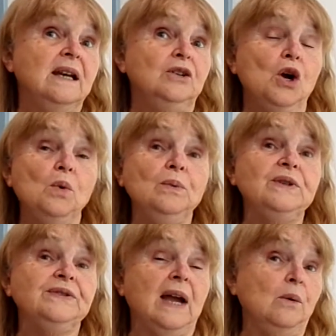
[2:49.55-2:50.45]
No one
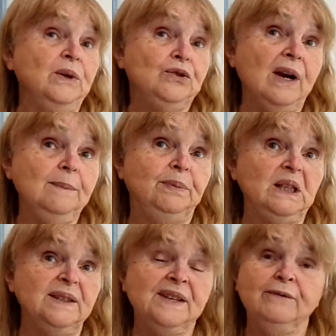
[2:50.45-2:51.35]
was, we tried bills.